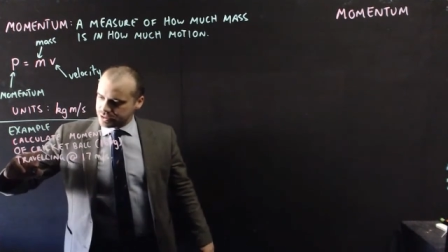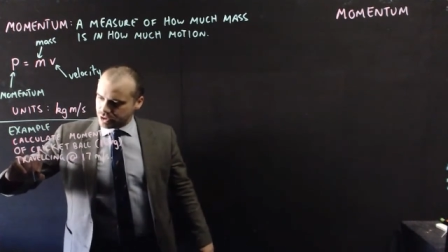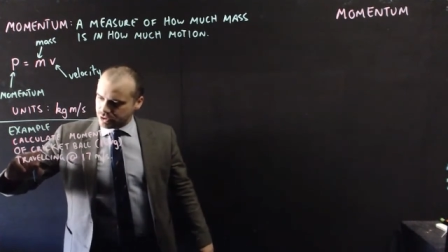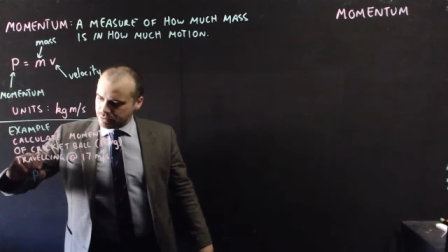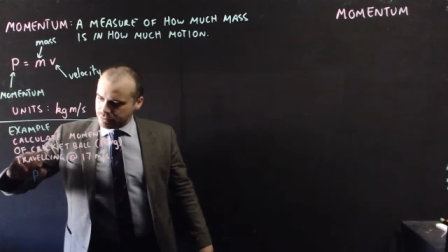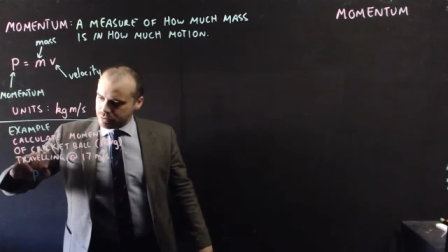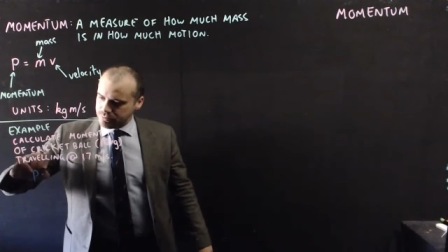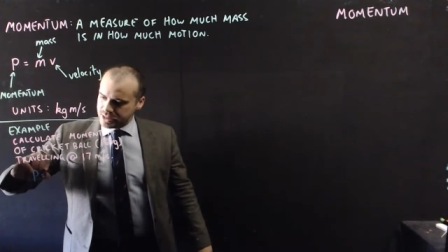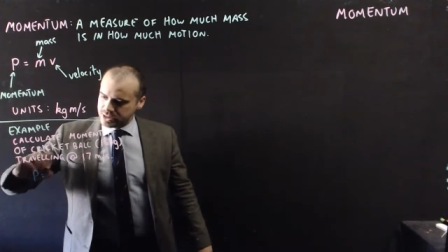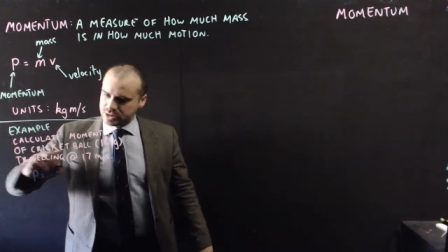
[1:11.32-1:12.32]
So the
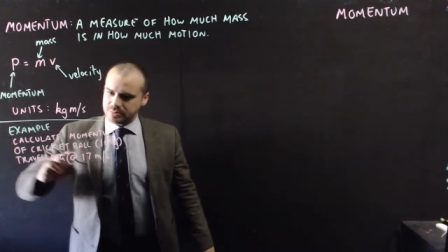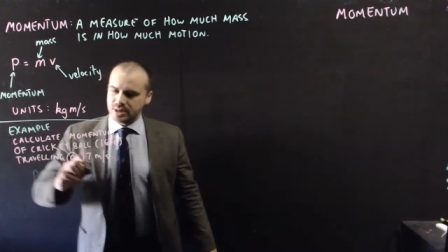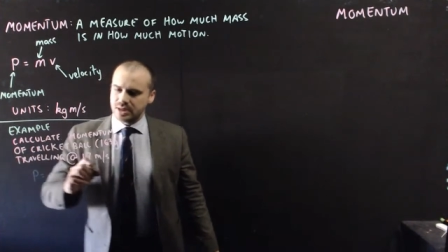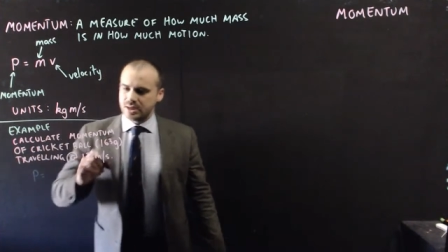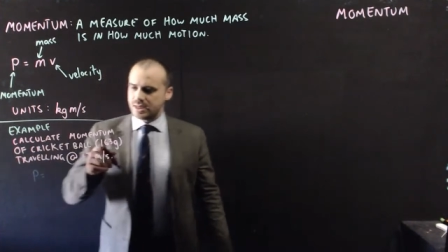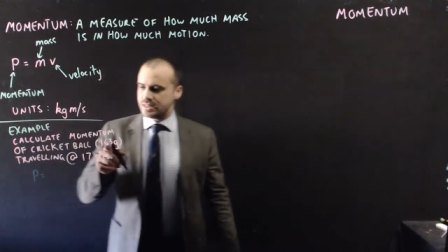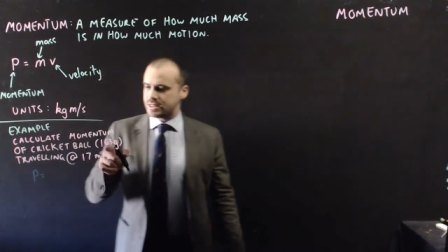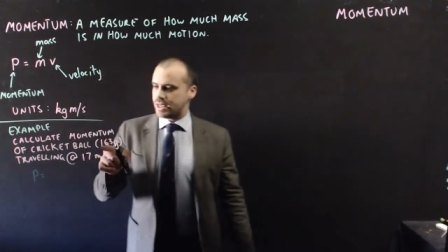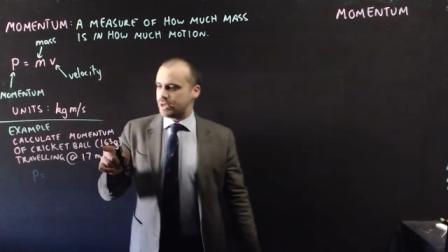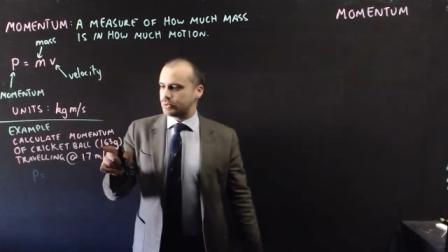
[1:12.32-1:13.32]
momentum is
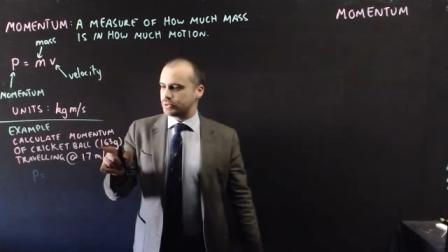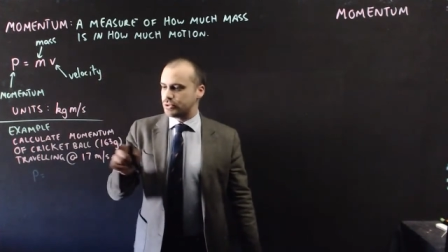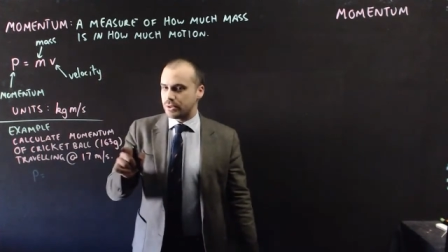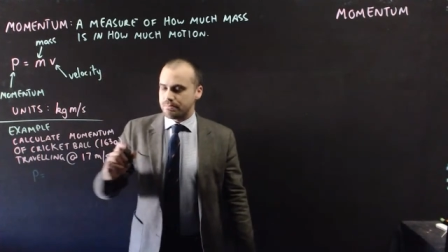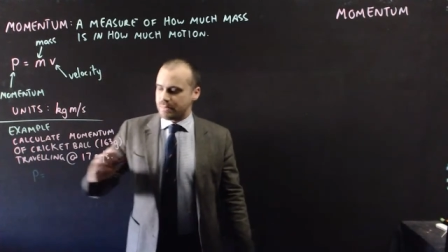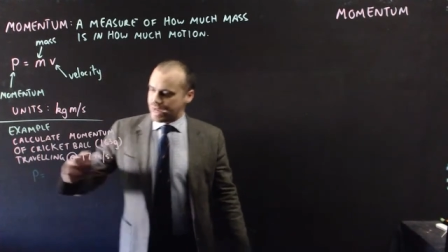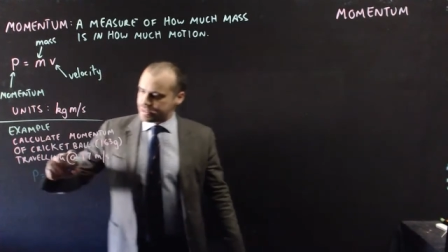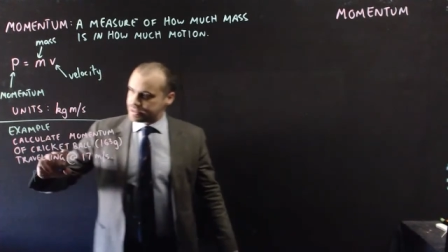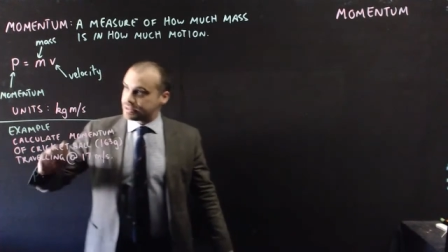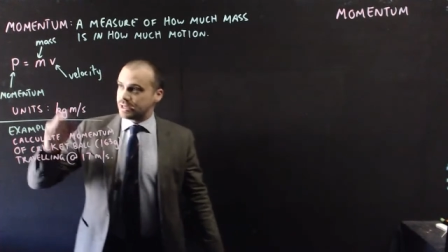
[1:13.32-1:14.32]
equal to the
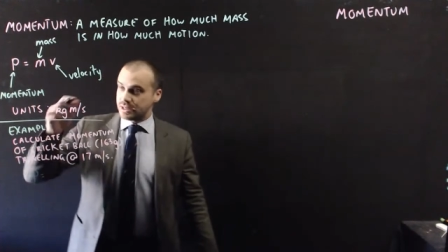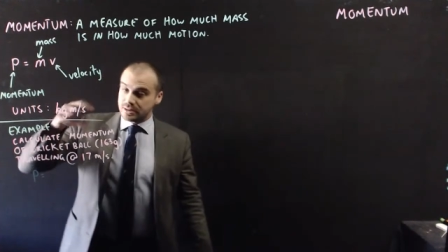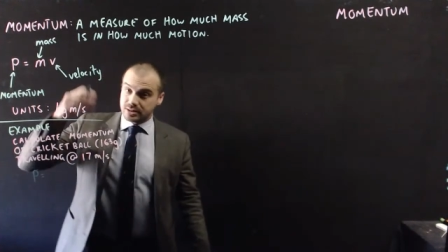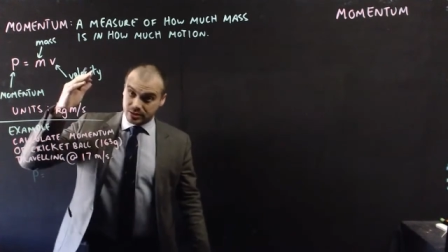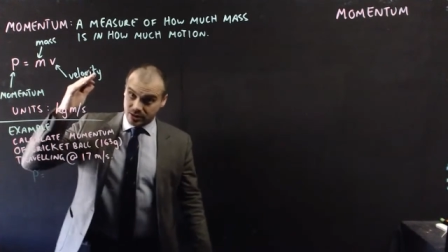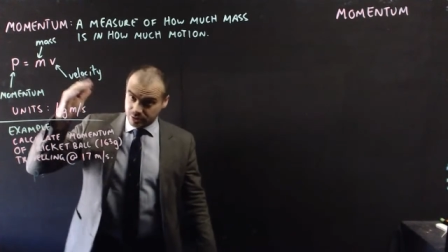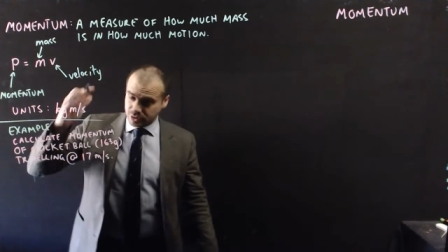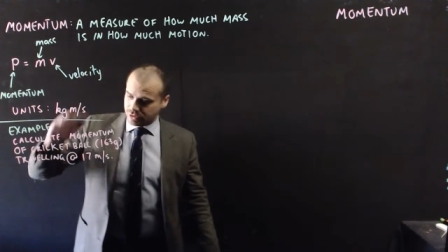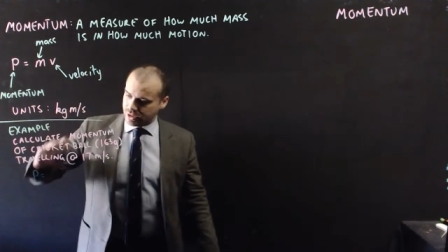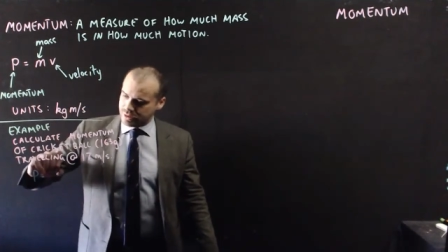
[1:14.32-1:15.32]
mass in
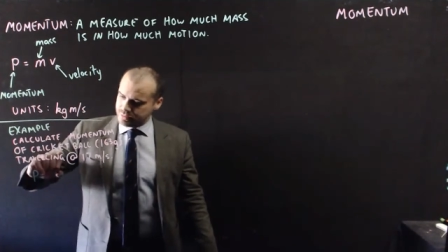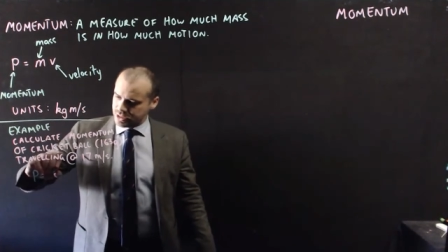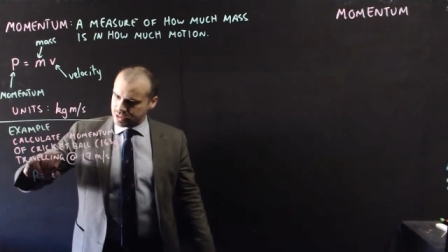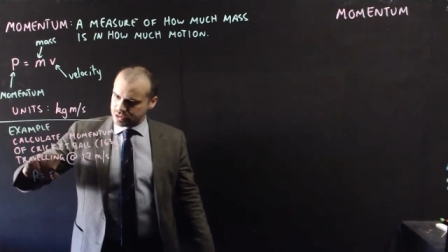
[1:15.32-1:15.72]
kilograms,